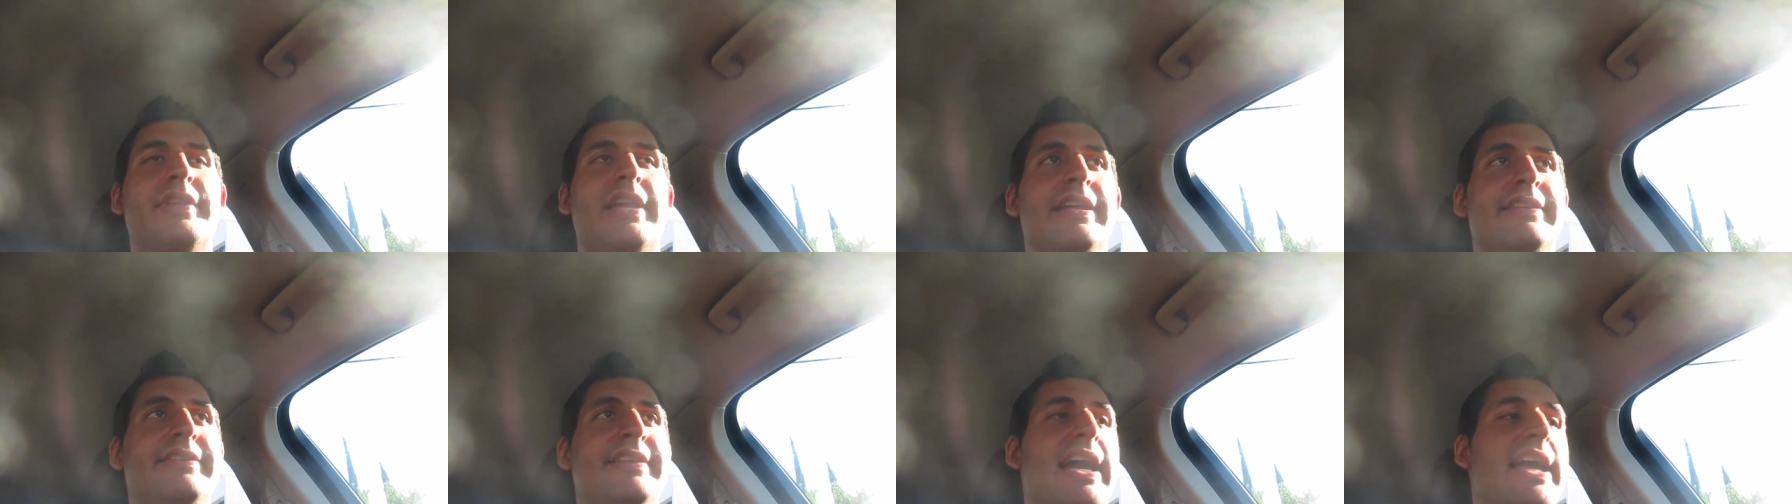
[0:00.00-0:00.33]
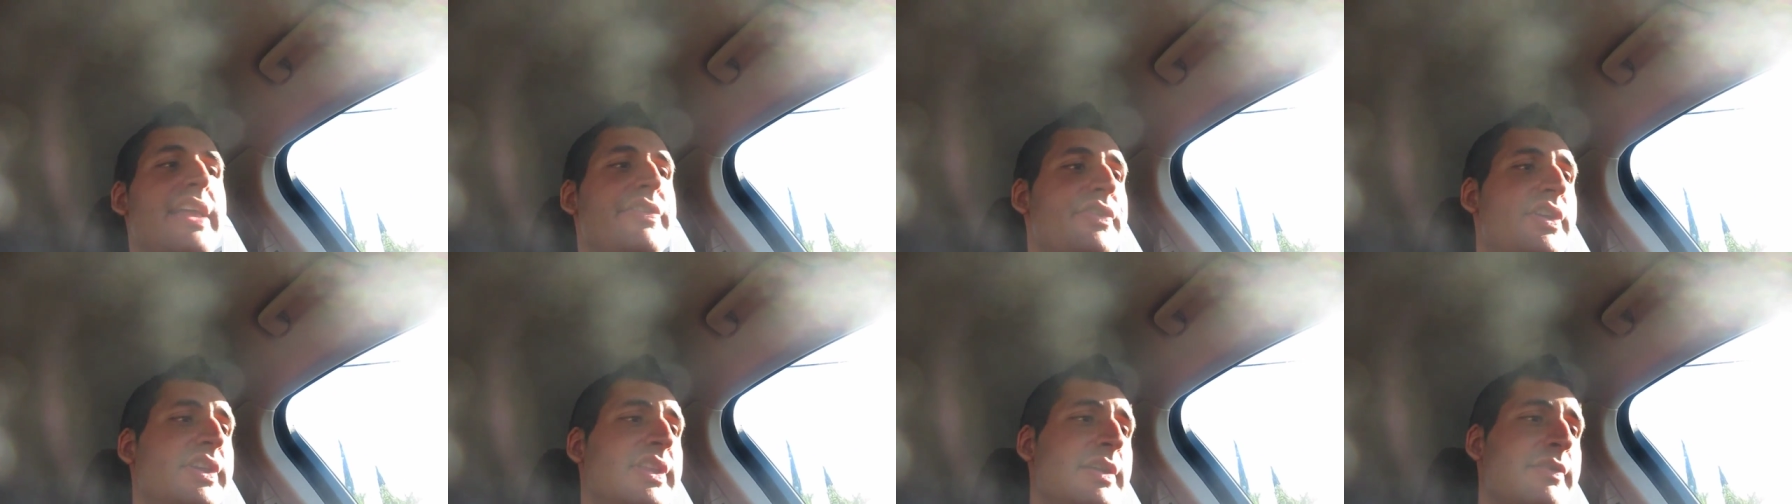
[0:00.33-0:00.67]
And
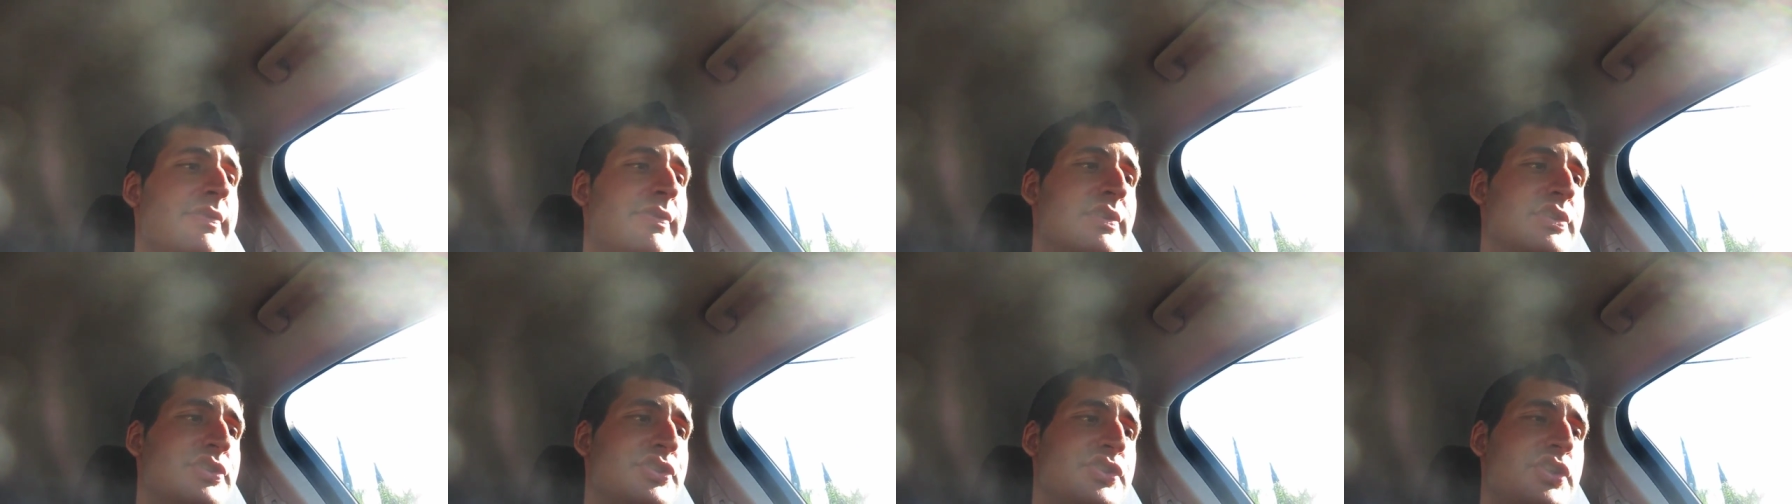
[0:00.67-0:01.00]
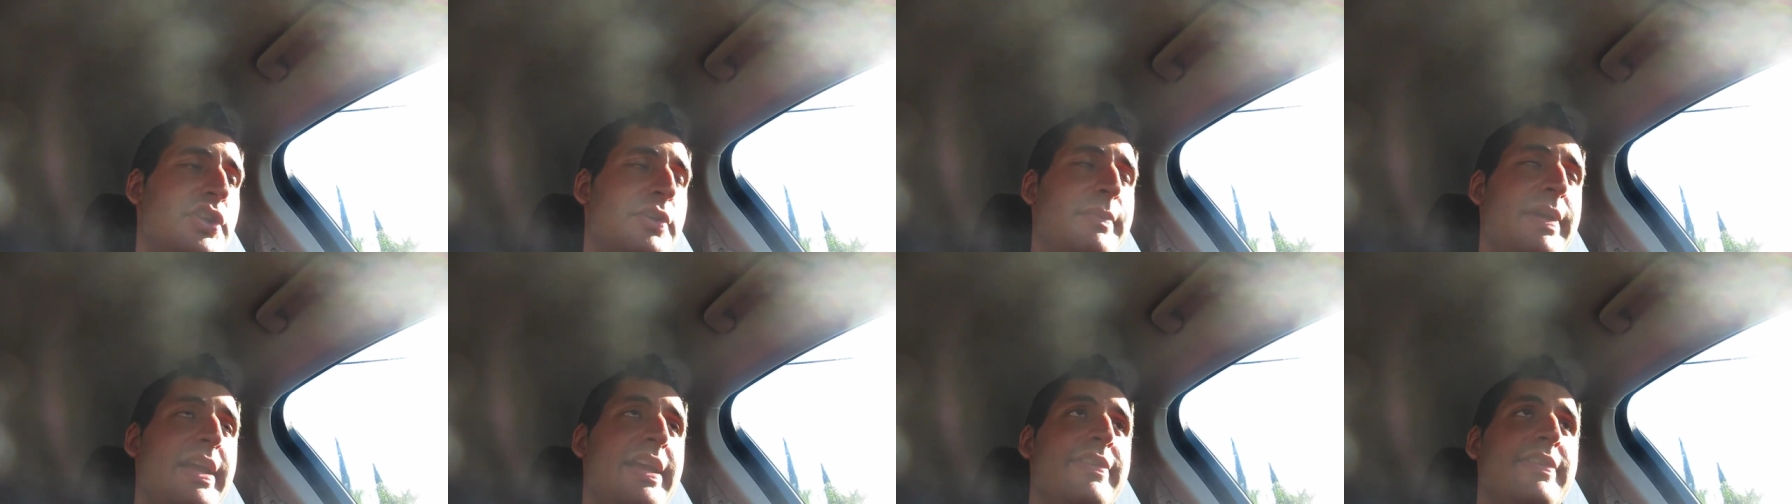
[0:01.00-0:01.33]
that's gonna for
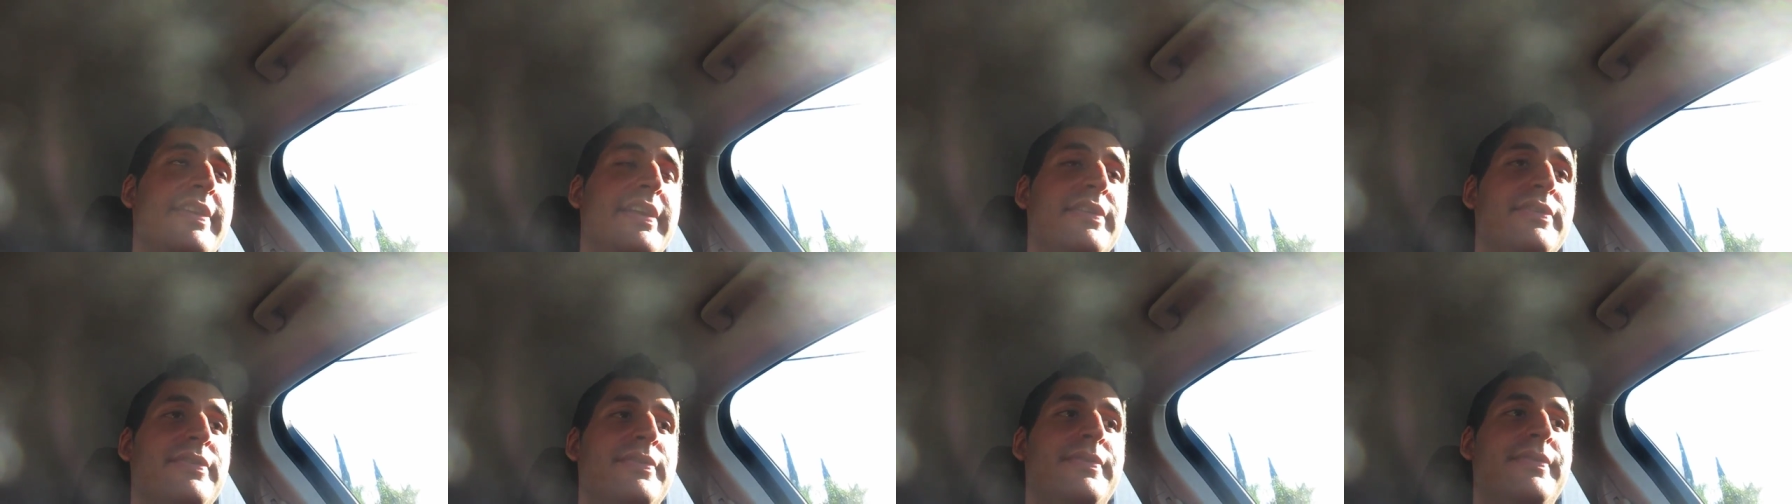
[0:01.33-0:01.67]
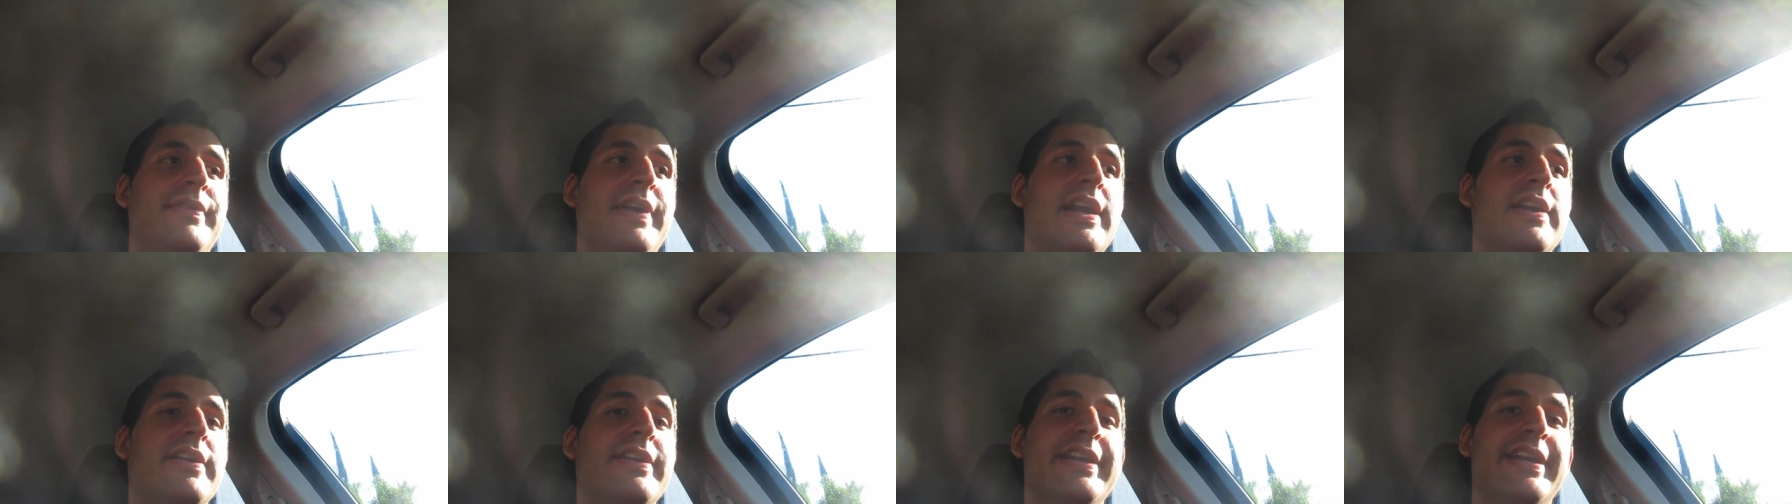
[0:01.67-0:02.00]
sure make things
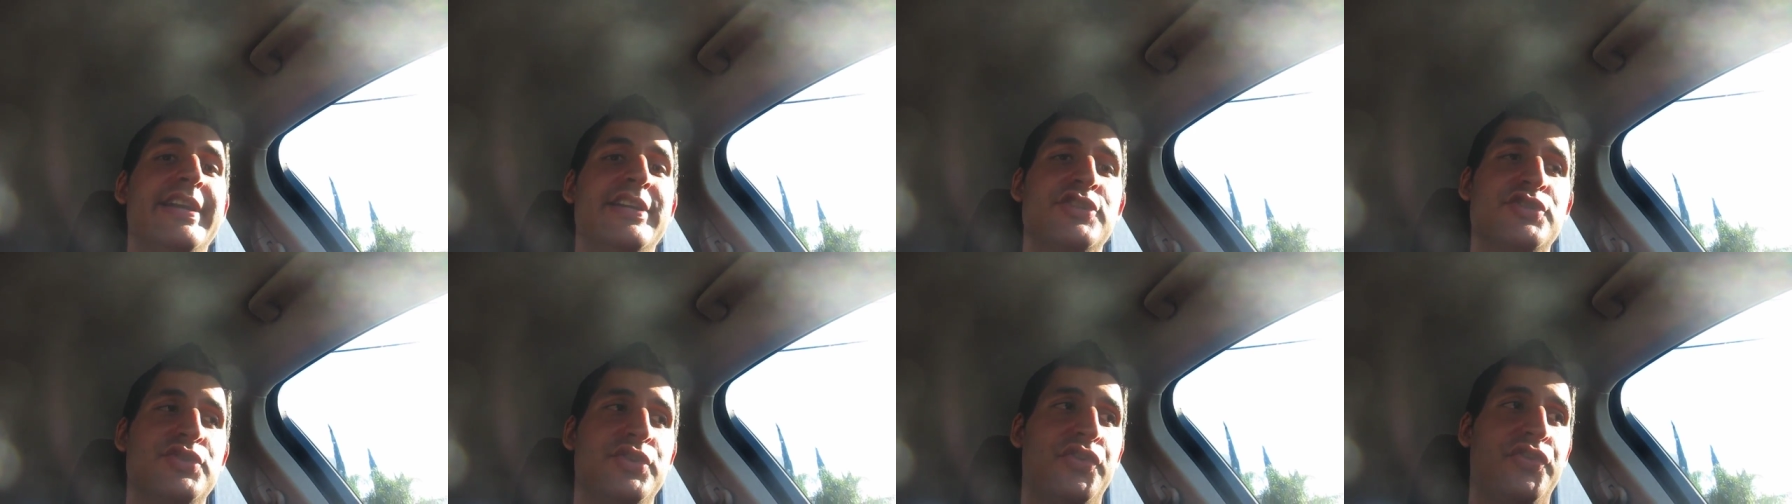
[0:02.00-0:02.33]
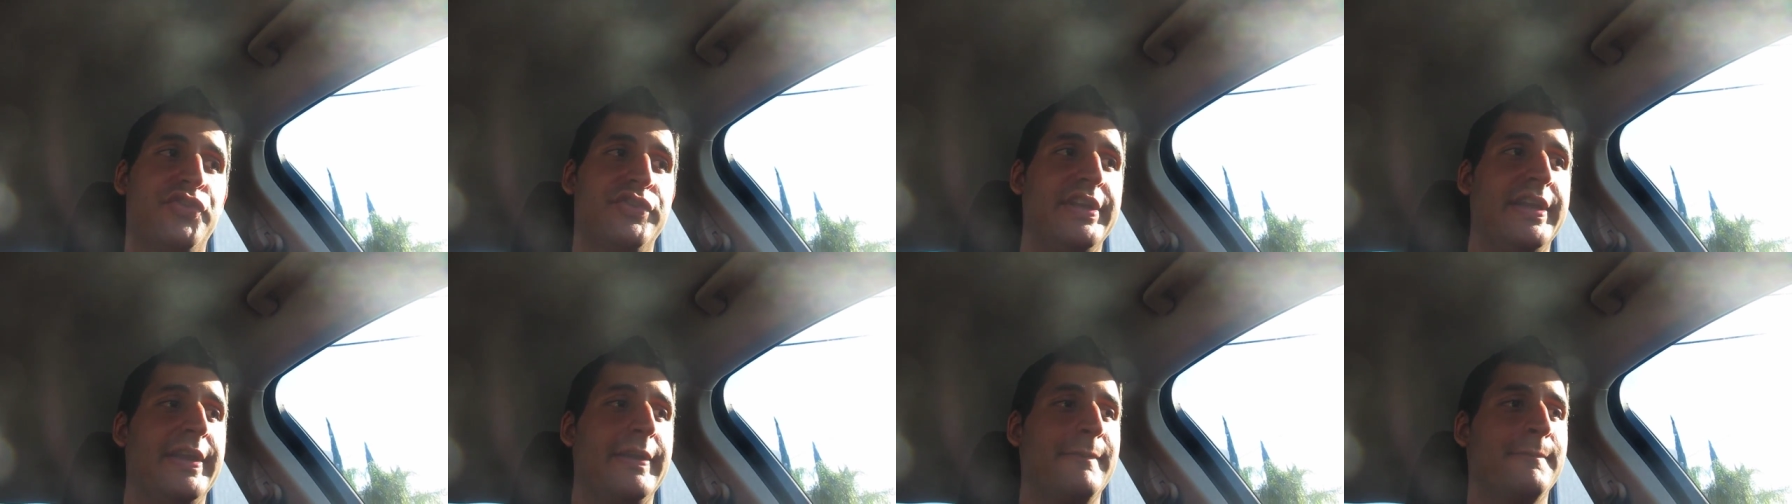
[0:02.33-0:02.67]
very
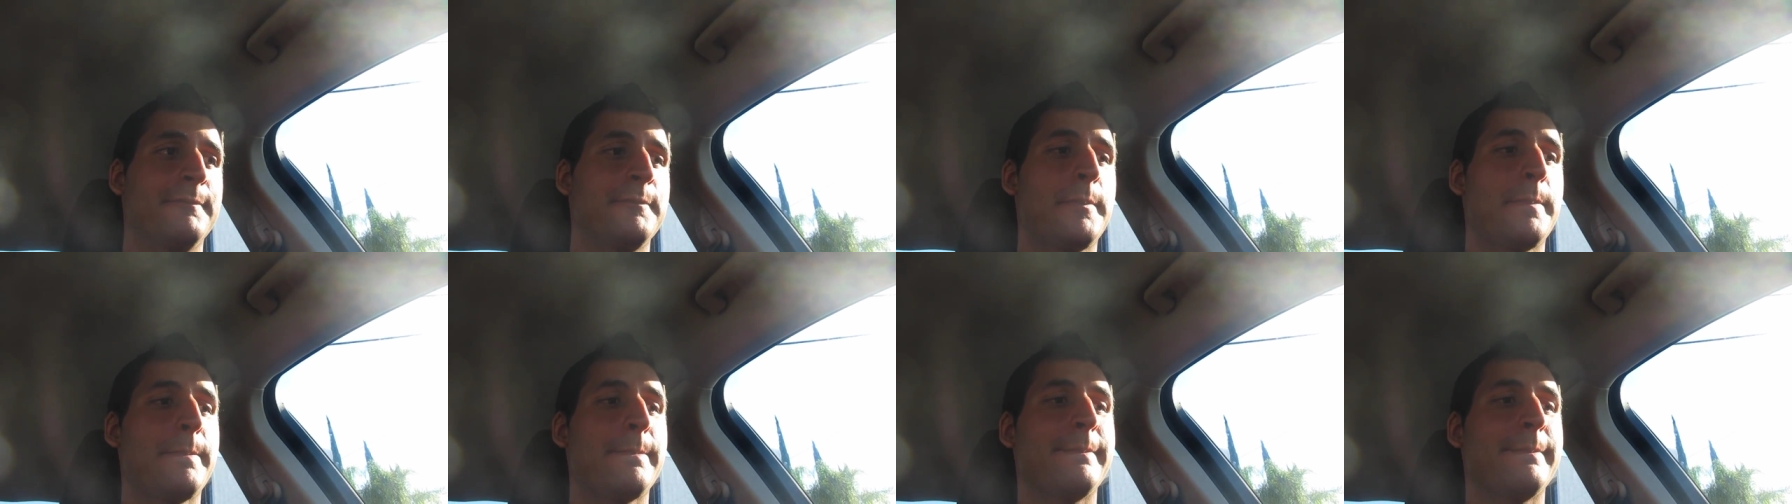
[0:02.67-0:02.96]
interesting.